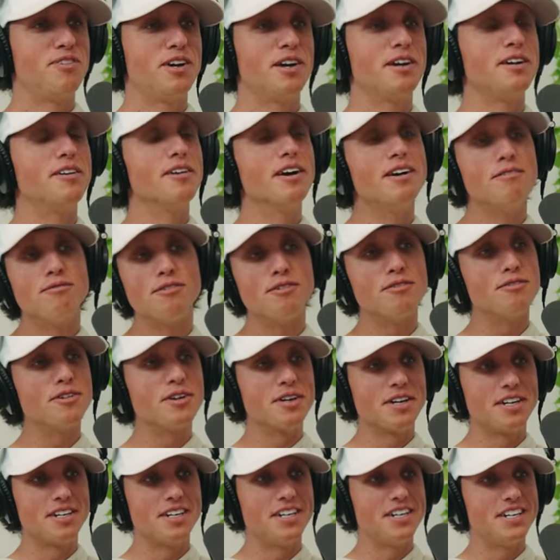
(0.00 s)
very grateful for
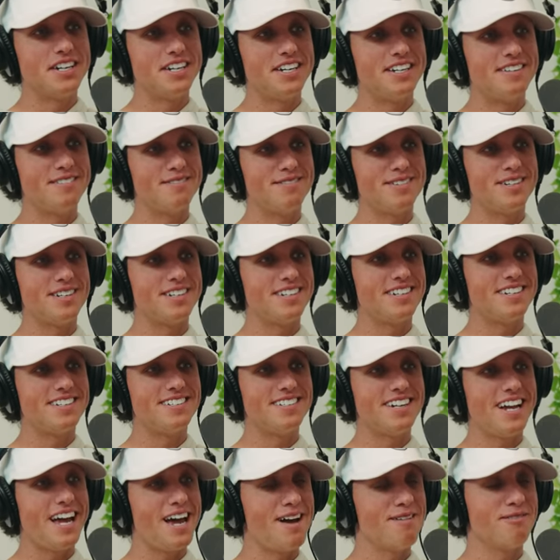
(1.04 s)
Good Good and for
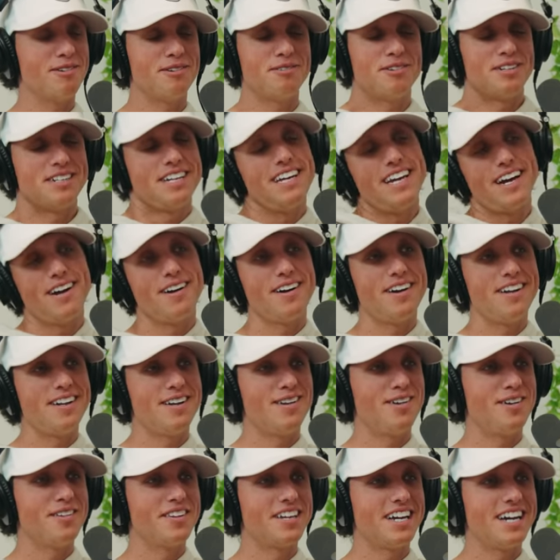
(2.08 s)
everyone, Garrett
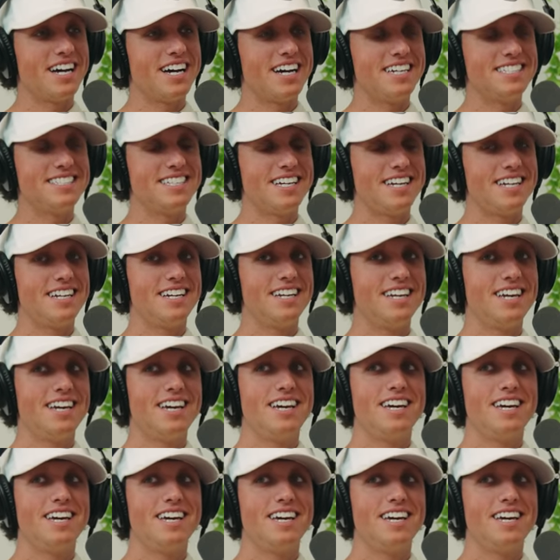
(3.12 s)
and all the guys that,